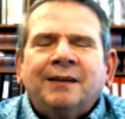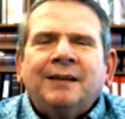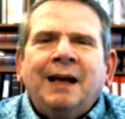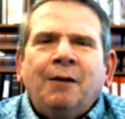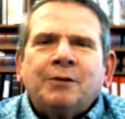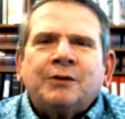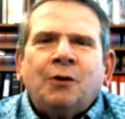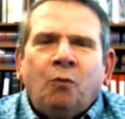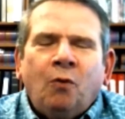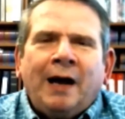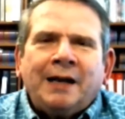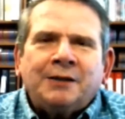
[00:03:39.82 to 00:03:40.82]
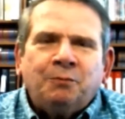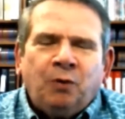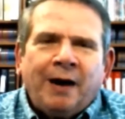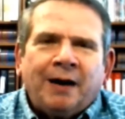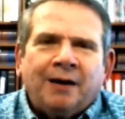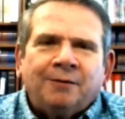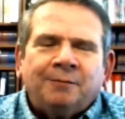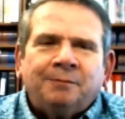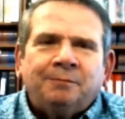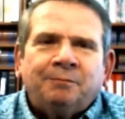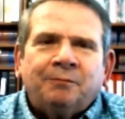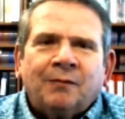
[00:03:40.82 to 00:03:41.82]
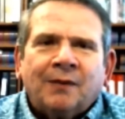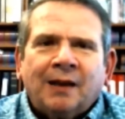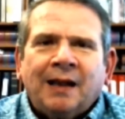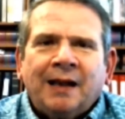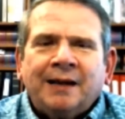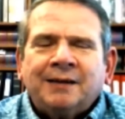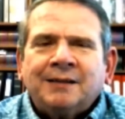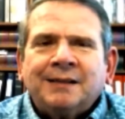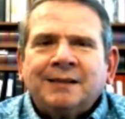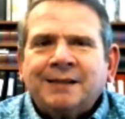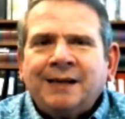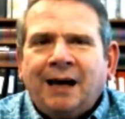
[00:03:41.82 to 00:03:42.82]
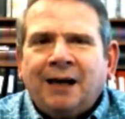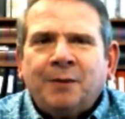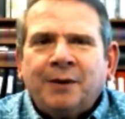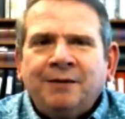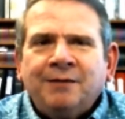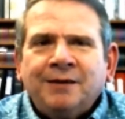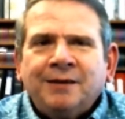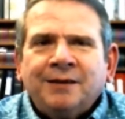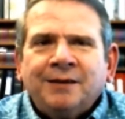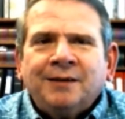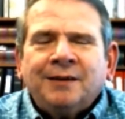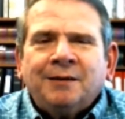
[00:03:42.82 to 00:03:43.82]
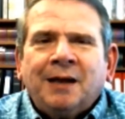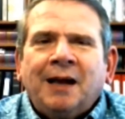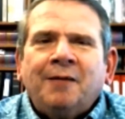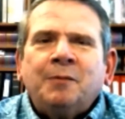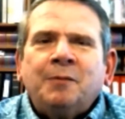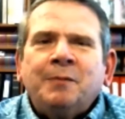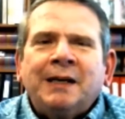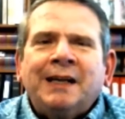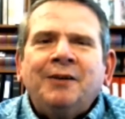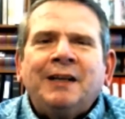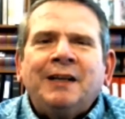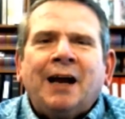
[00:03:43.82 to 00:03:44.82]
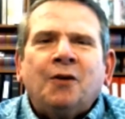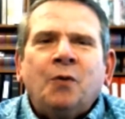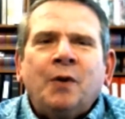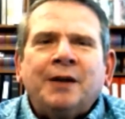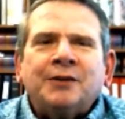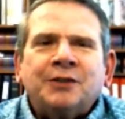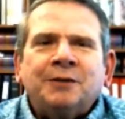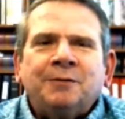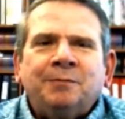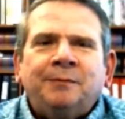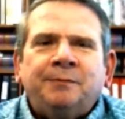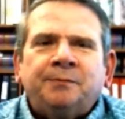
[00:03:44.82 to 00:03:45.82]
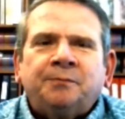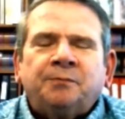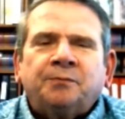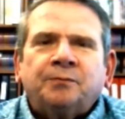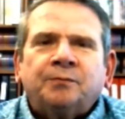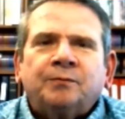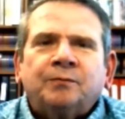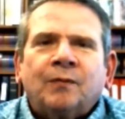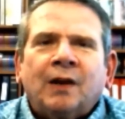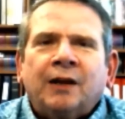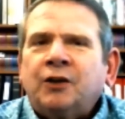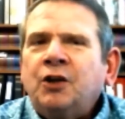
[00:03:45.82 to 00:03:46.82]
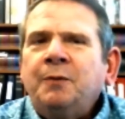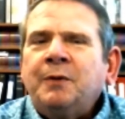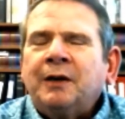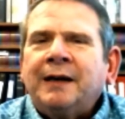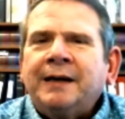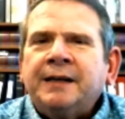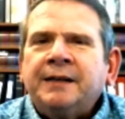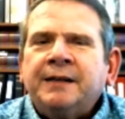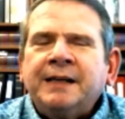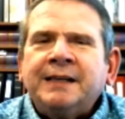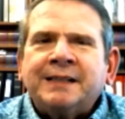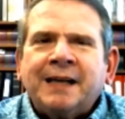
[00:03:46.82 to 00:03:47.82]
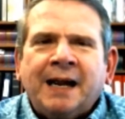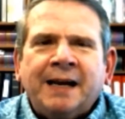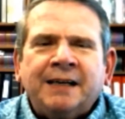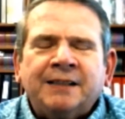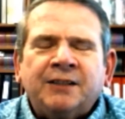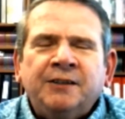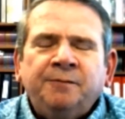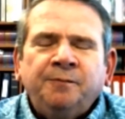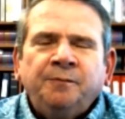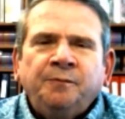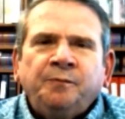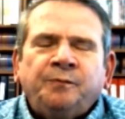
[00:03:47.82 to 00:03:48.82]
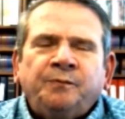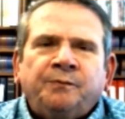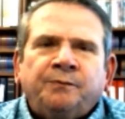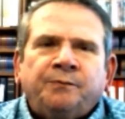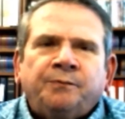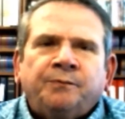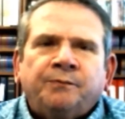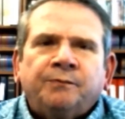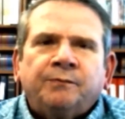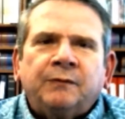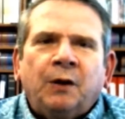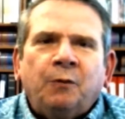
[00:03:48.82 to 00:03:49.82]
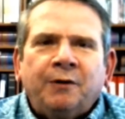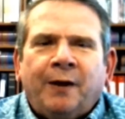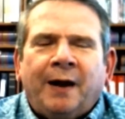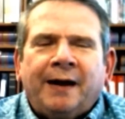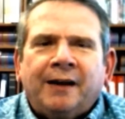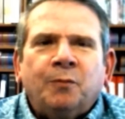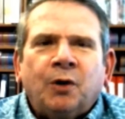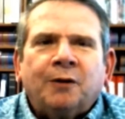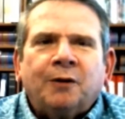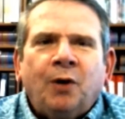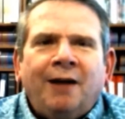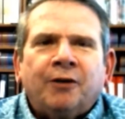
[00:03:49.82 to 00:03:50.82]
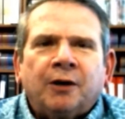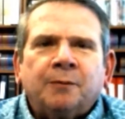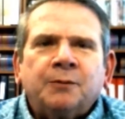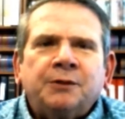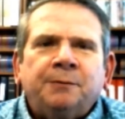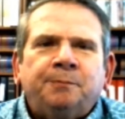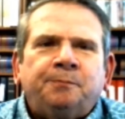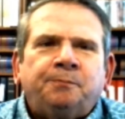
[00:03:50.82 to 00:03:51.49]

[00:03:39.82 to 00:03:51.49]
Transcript: That was a wise prayer. And Solomon, having been given that wisdom, accumulated these sayings that we find in the book of Proverbs.